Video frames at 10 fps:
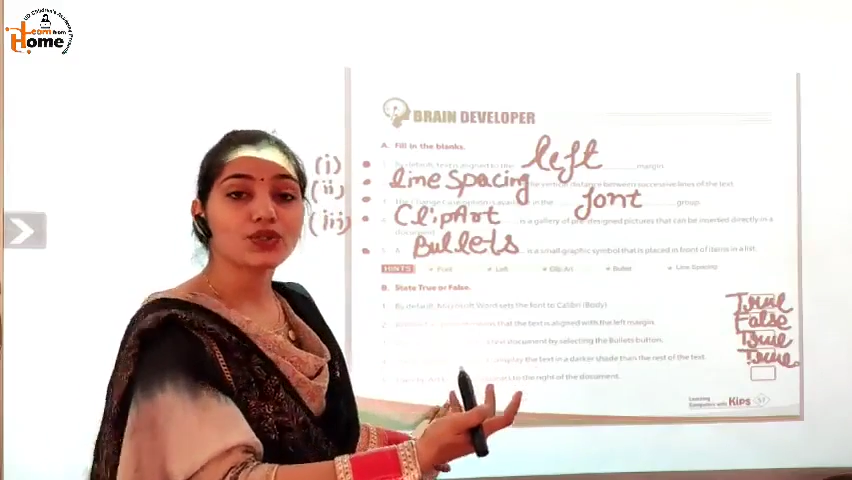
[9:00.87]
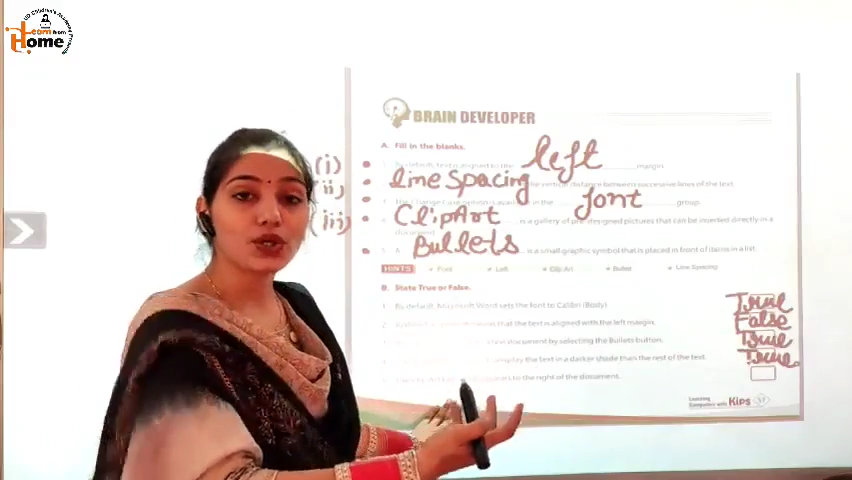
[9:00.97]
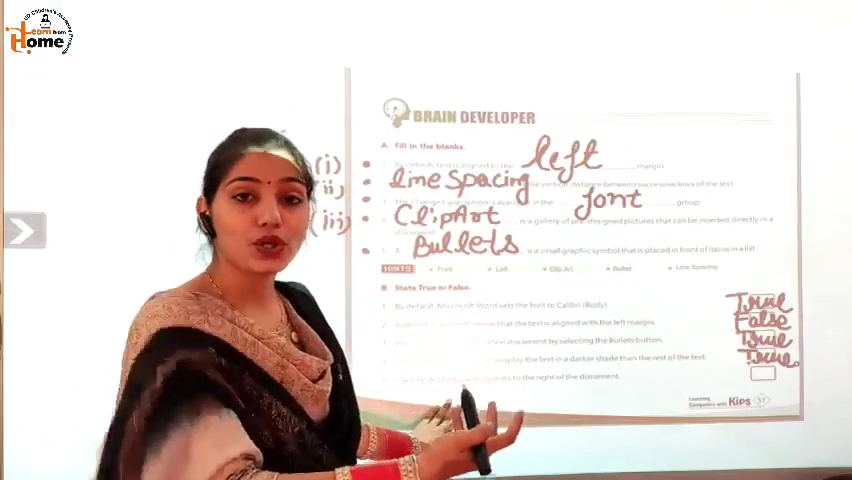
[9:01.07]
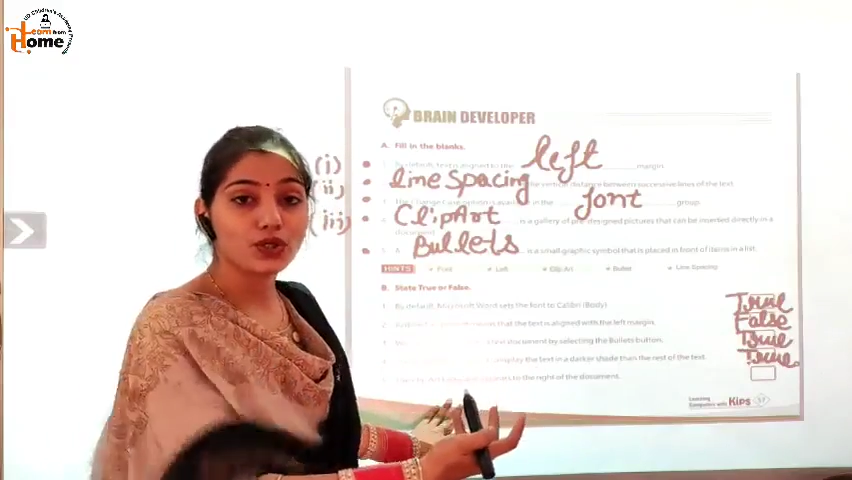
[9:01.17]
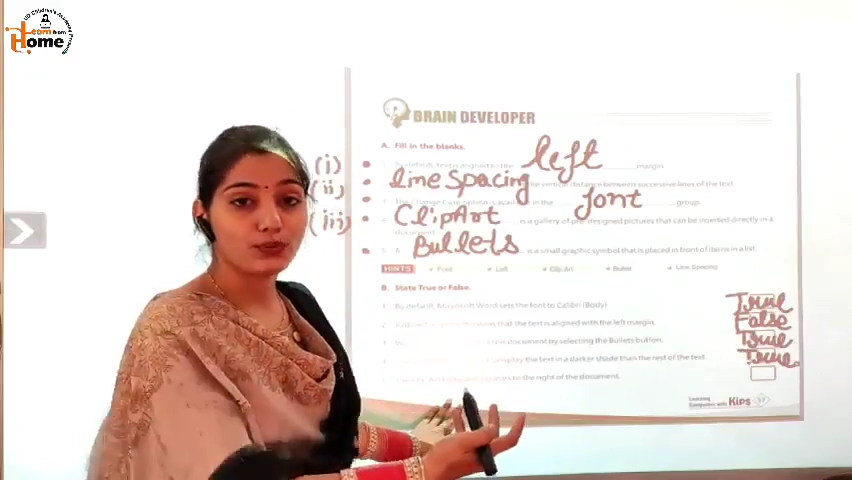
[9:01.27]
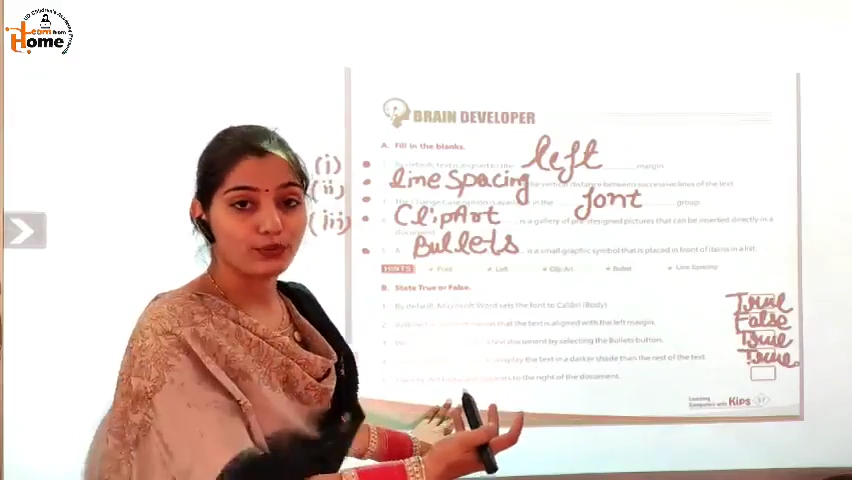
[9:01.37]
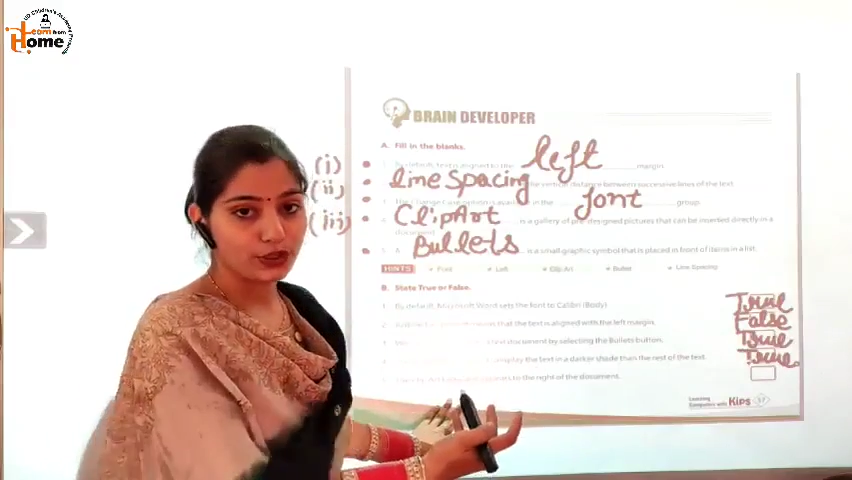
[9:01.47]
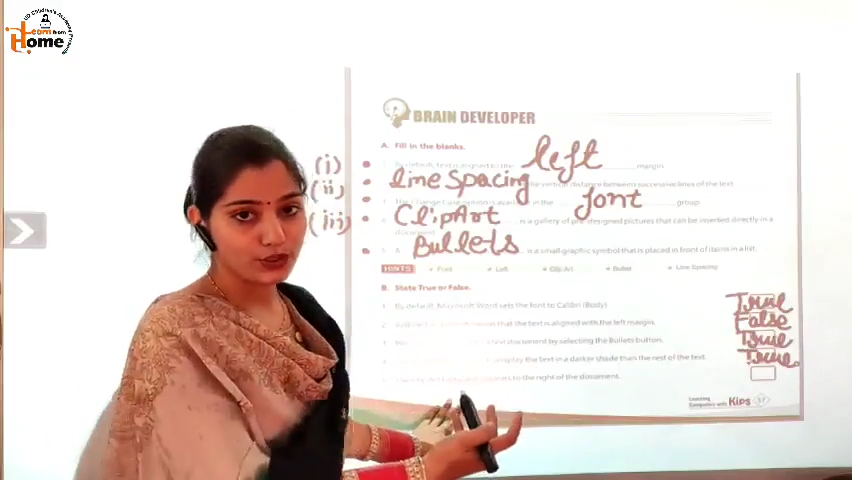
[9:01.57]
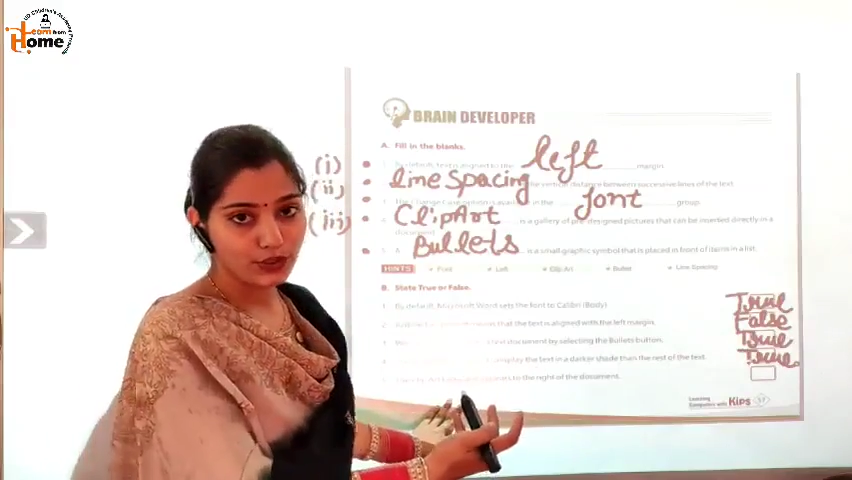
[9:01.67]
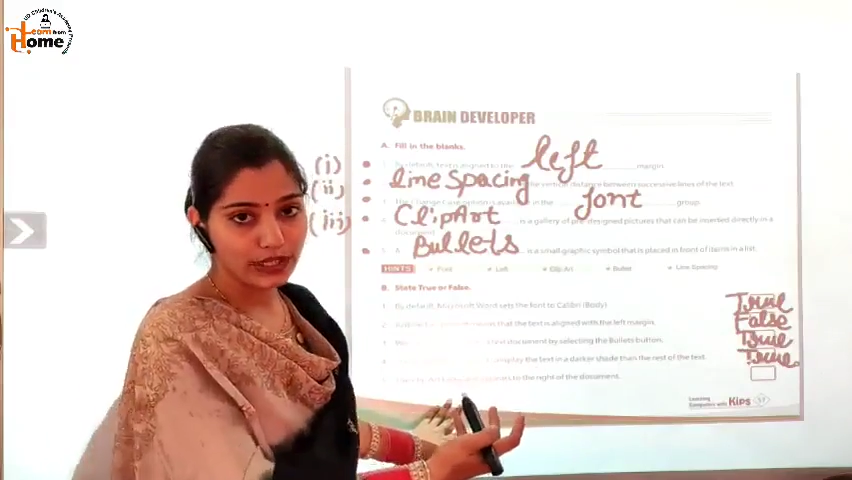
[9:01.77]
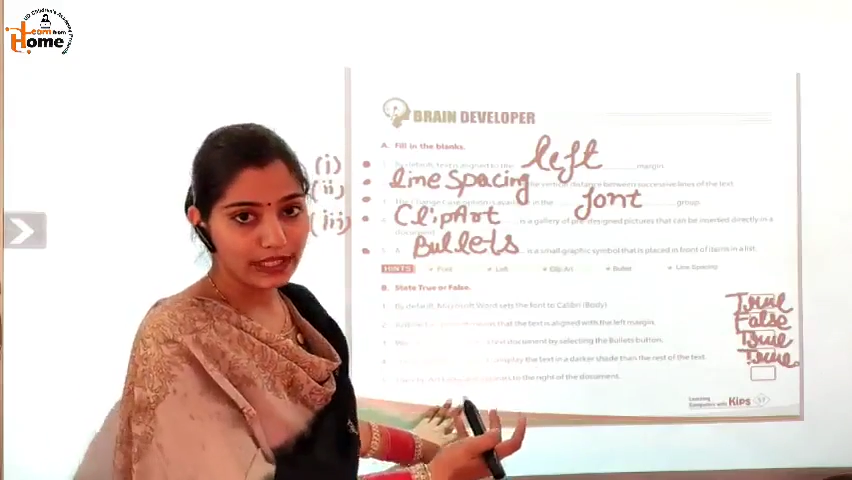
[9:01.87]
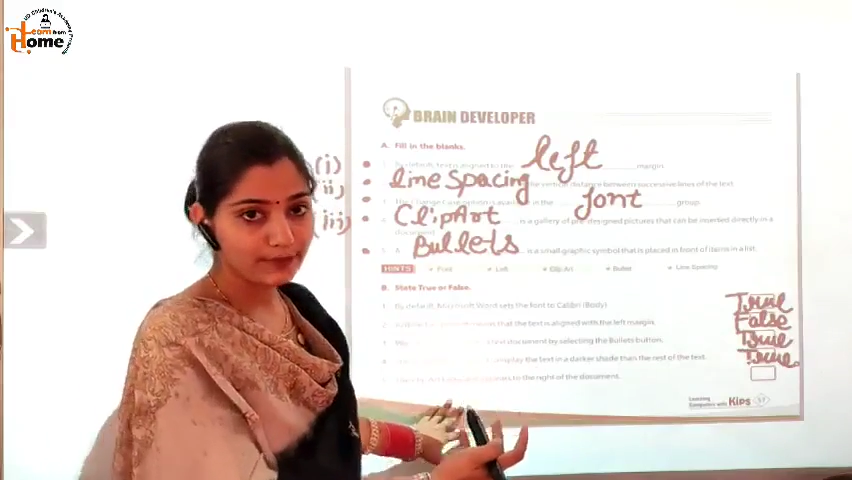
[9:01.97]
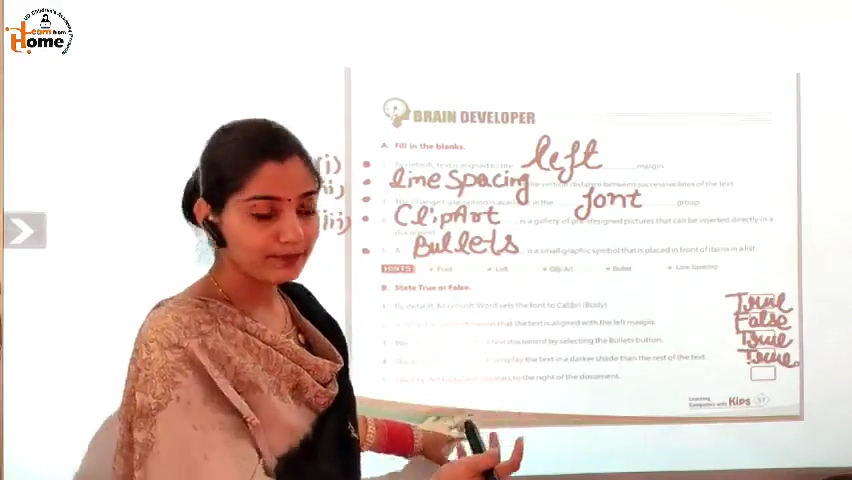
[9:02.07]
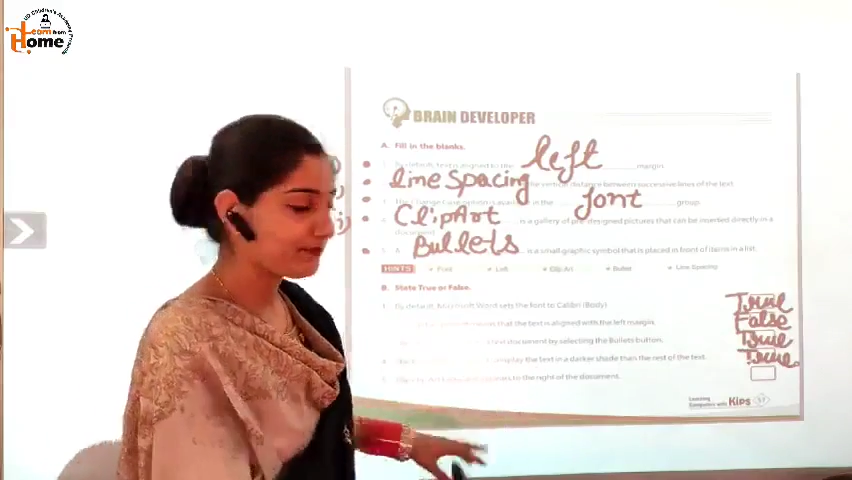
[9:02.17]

document. Okay,